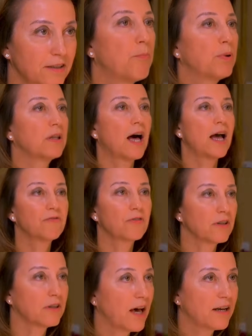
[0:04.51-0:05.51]
Apply
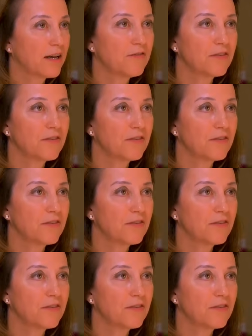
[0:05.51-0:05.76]
for a lot of